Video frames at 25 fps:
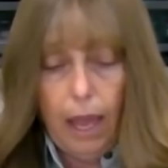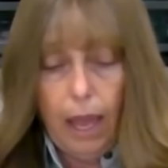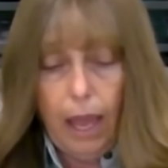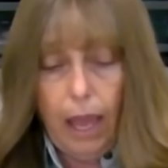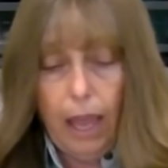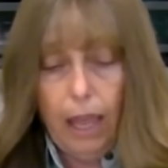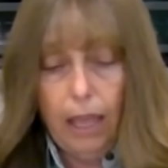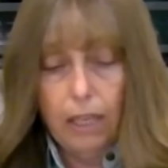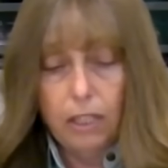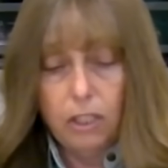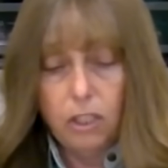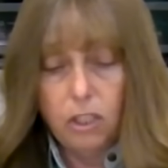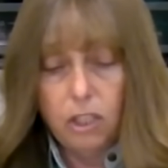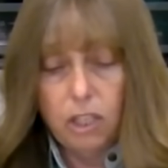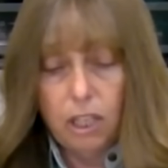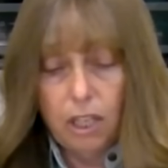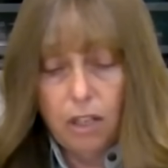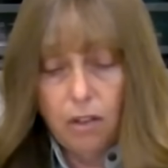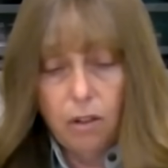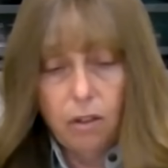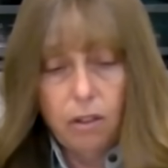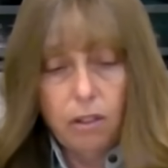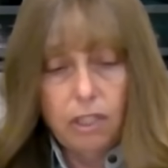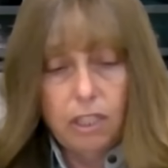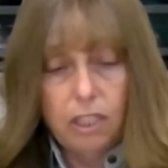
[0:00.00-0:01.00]
And
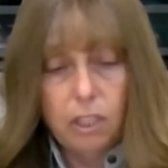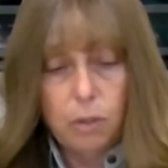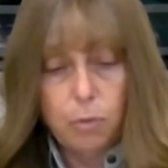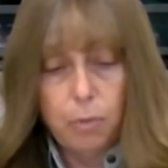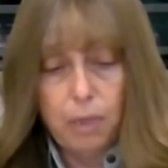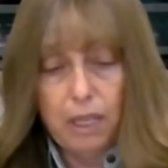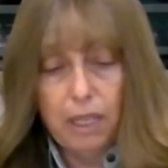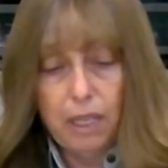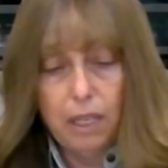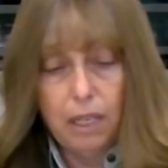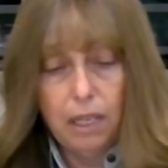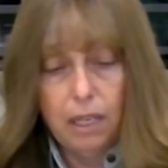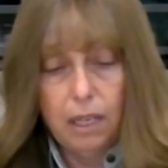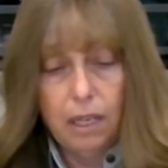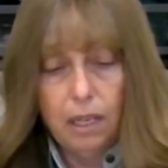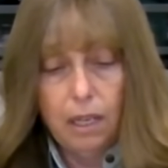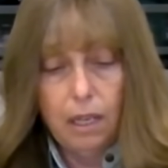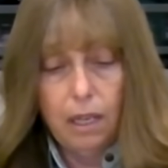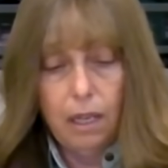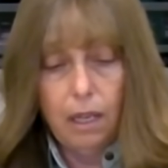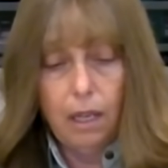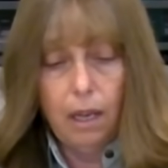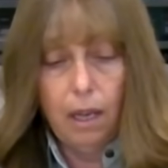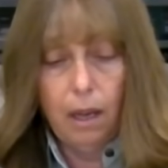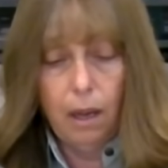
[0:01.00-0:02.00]
generally speaking,
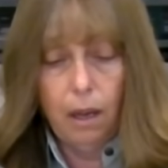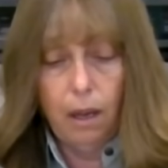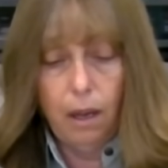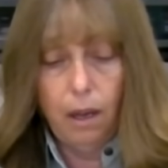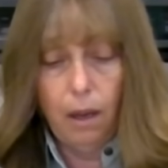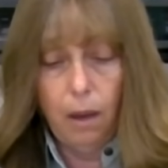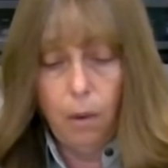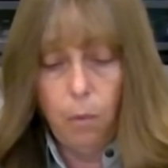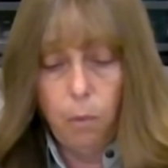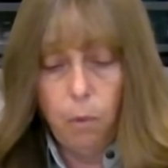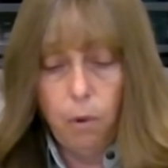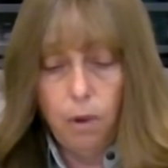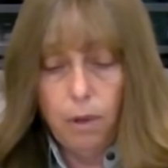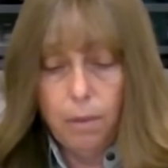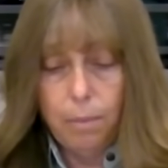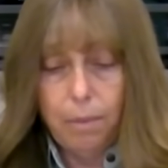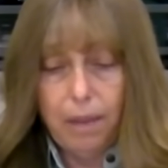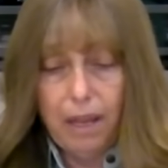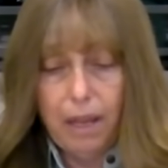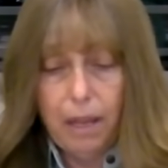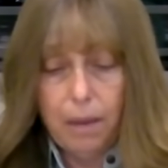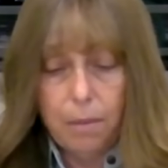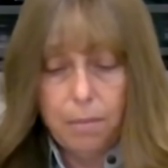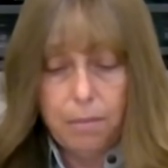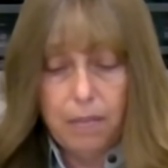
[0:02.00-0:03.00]
a
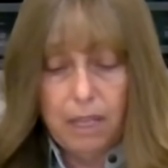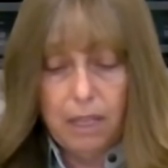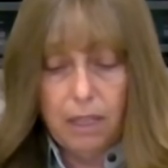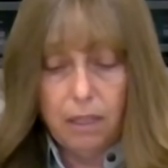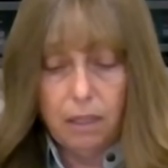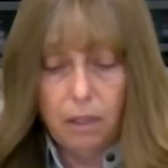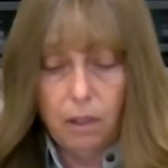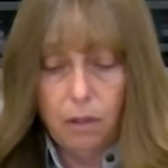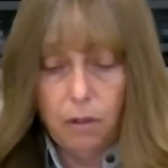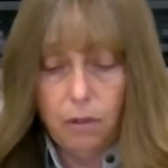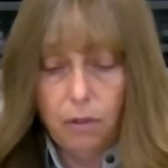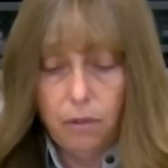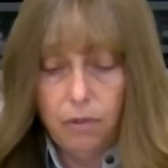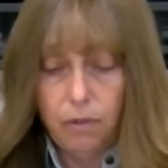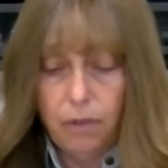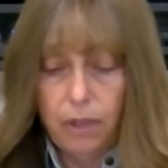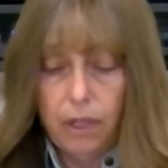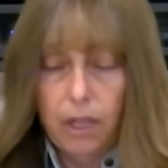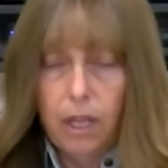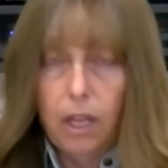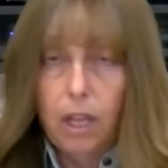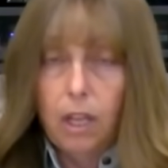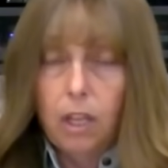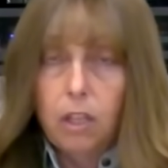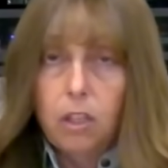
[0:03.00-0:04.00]
1-pound meatloaf,
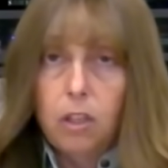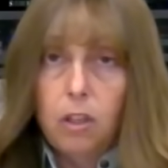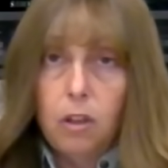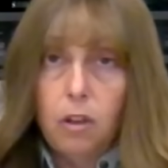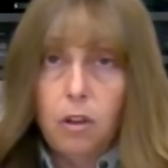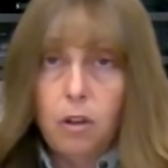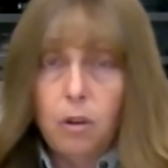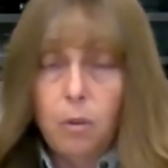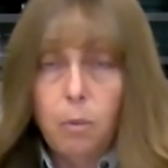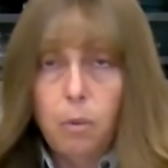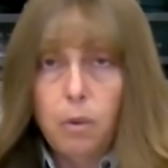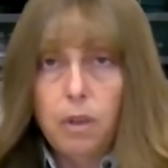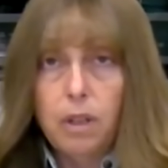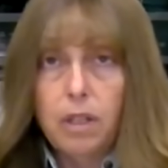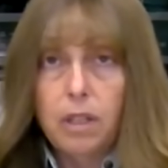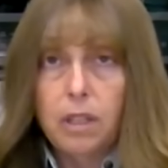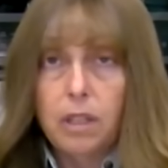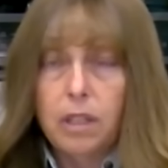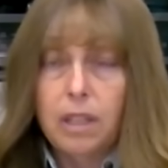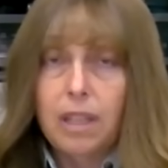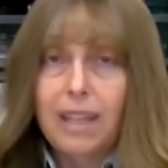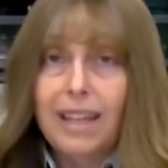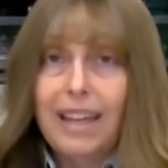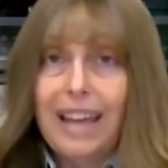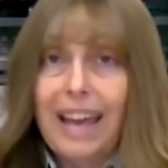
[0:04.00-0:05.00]
you're going to want to
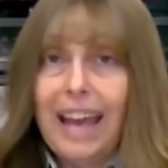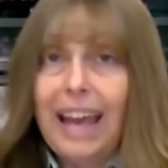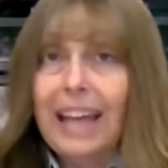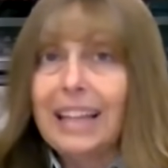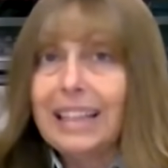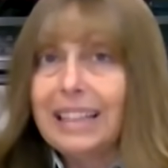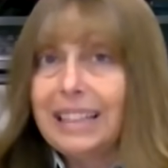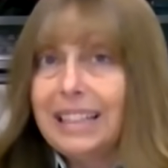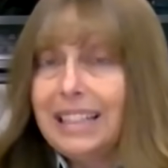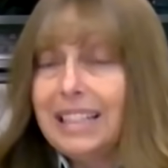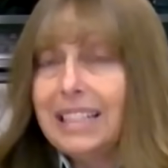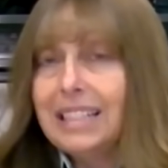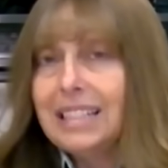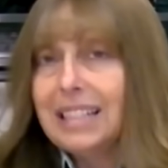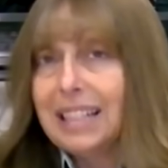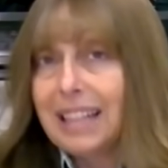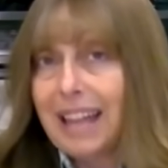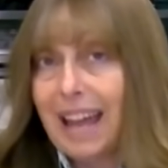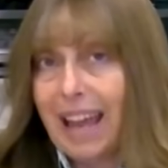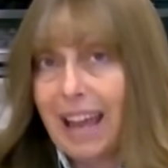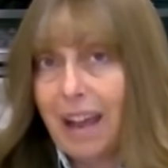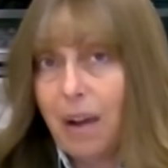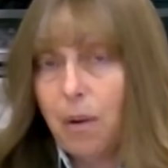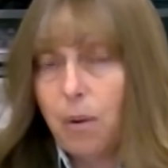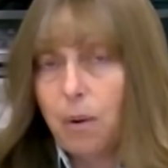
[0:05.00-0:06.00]
cook it at least an
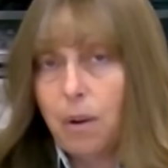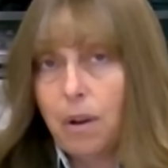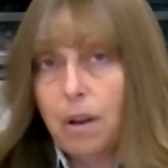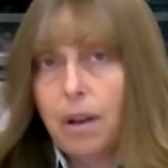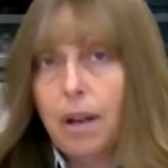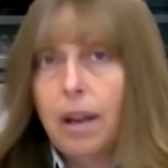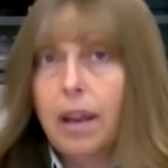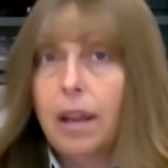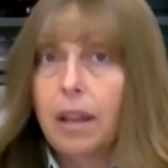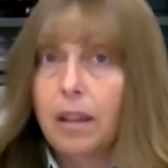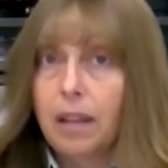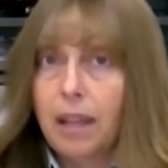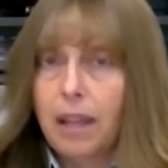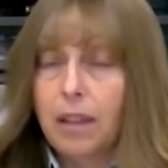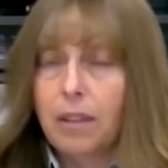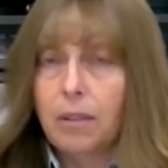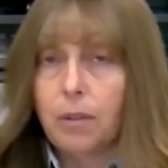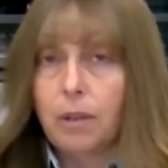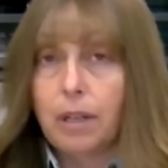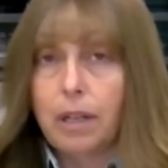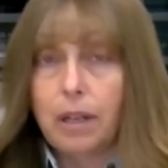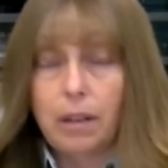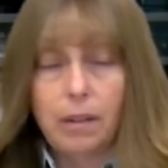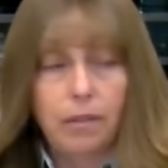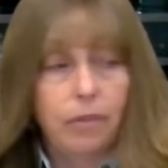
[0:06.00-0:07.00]
hour in that
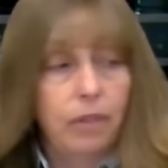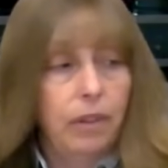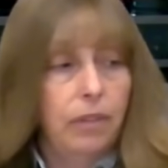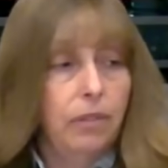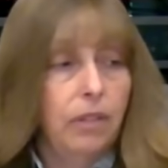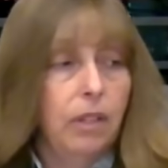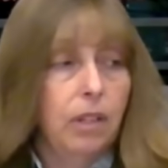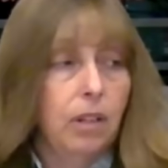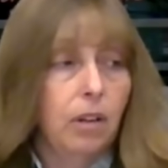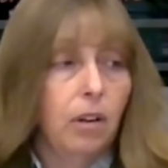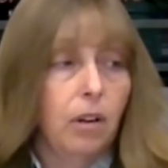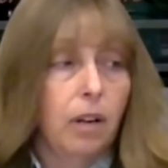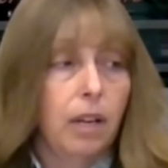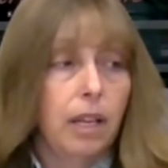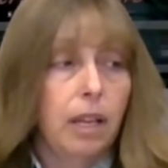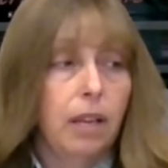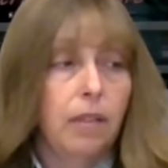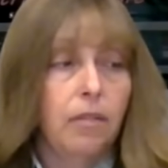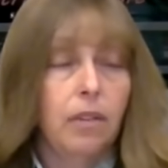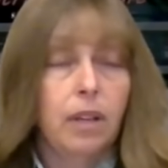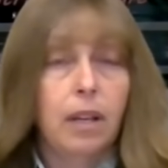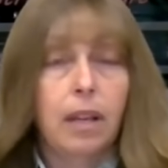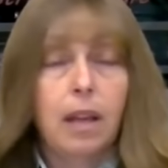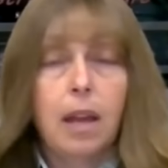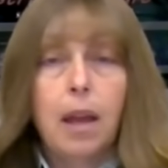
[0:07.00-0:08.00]
350 degree
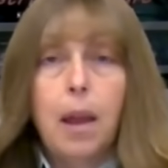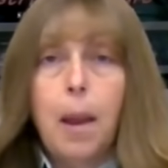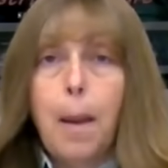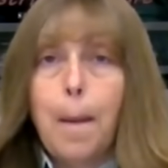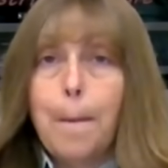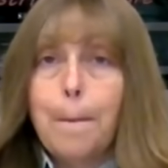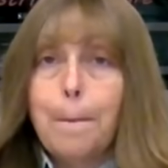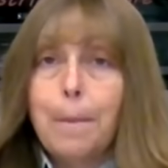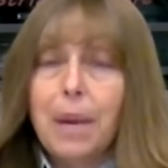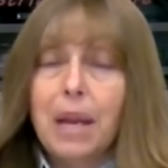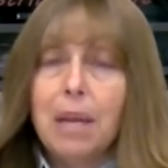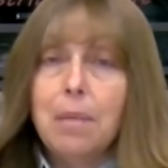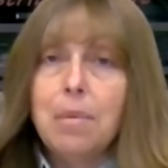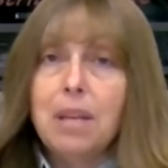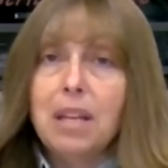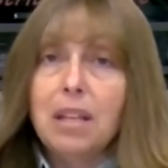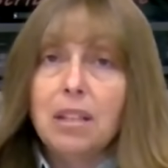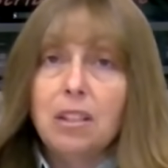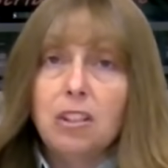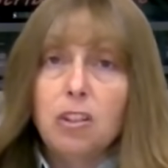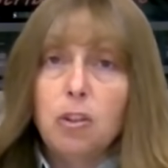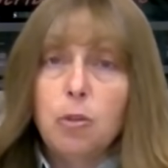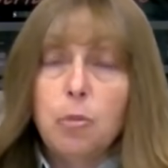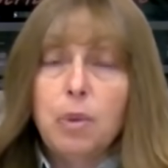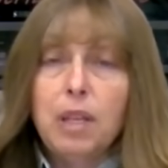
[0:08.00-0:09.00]
oven. Maybe
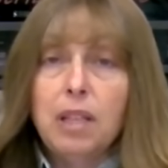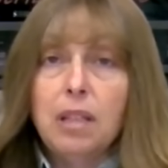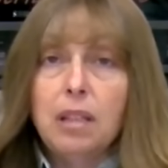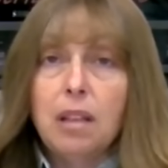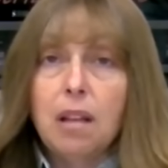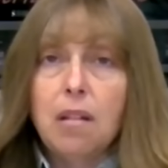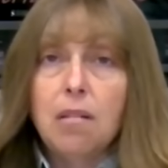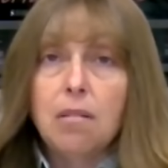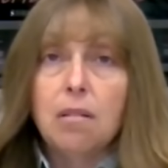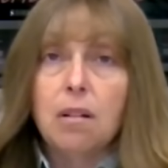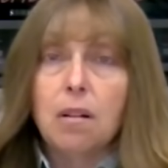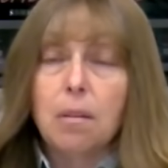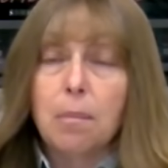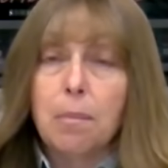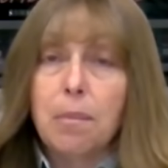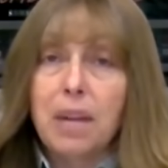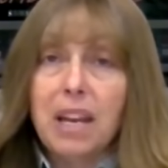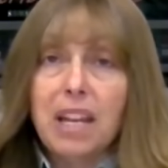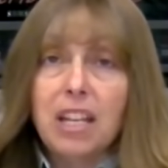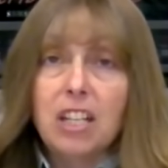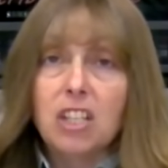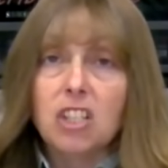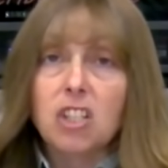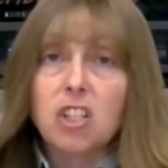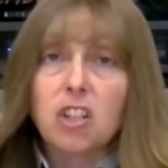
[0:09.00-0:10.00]
a little bit longer.
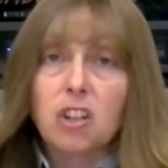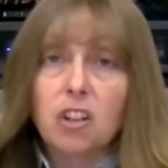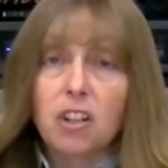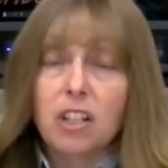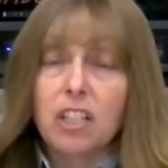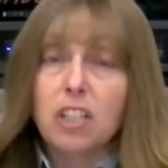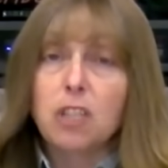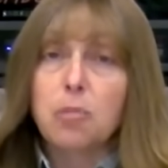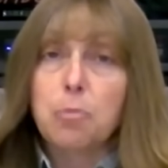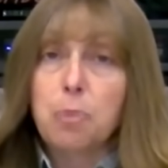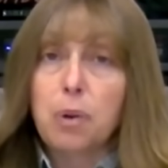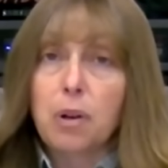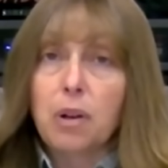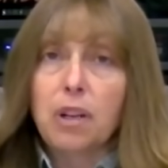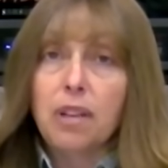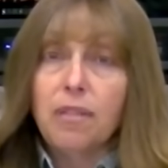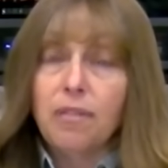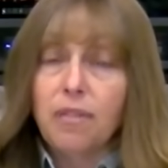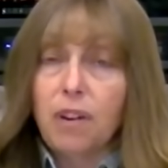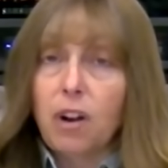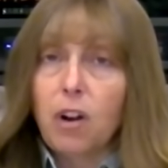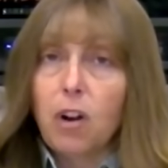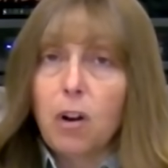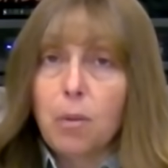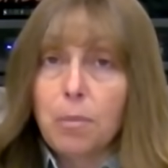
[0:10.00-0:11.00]
Make sure it's pretty
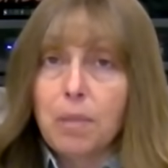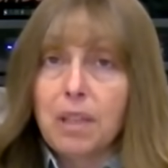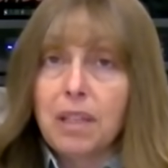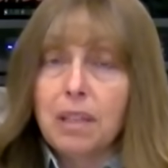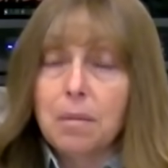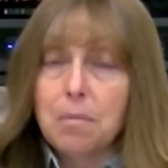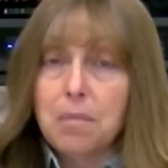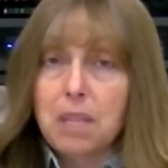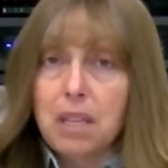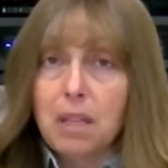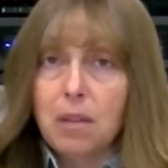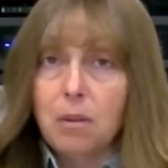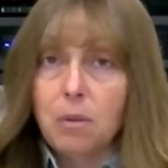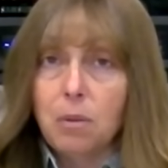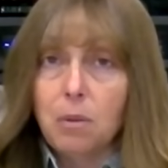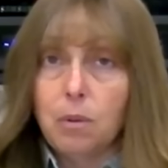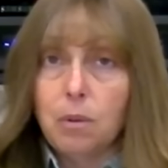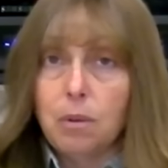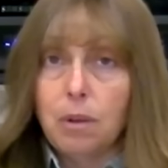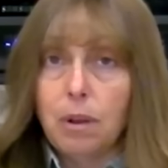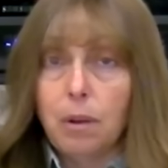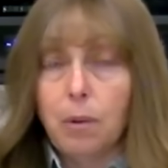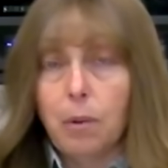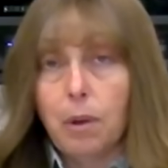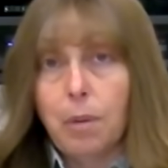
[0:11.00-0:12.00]
firm in the middle.
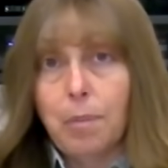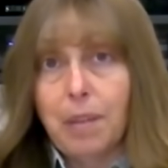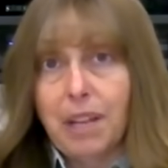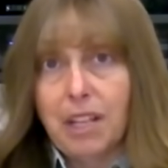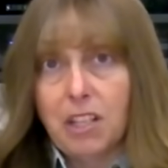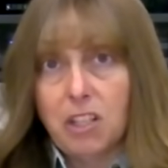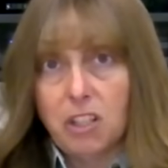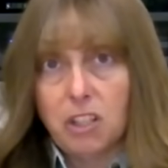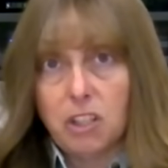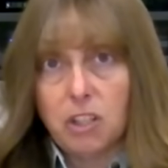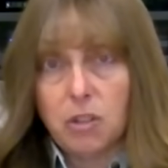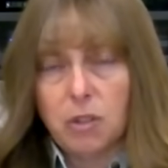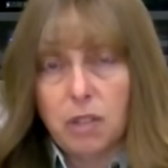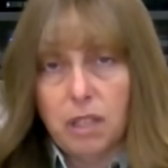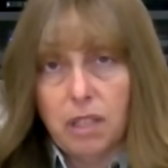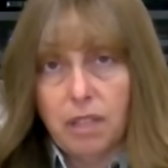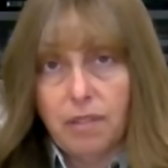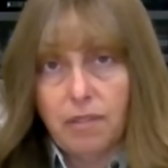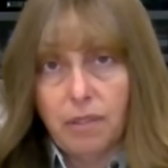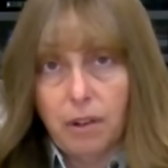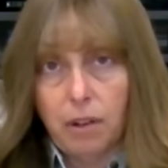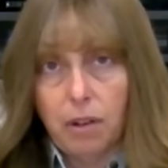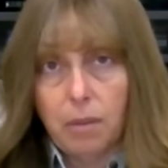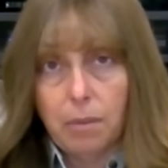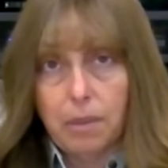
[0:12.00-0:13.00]
Oh, well, make sure it's really
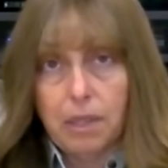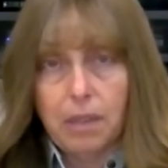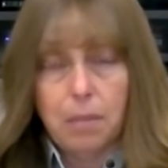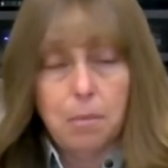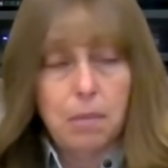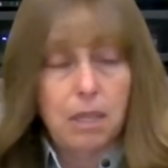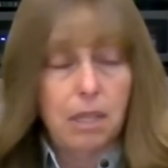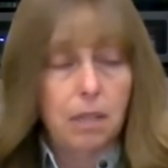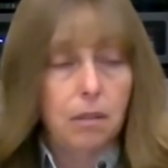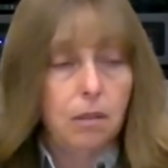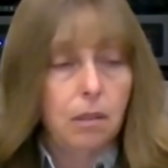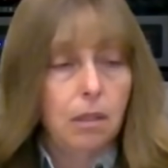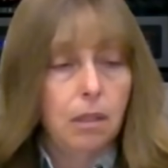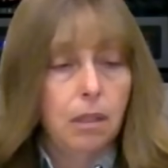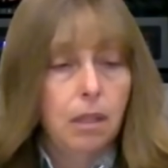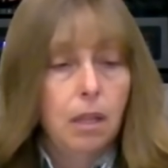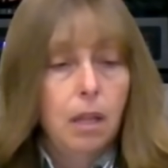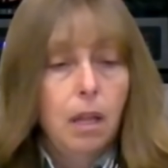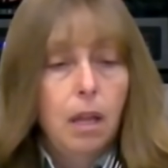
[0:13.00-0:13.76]
firm in the middle.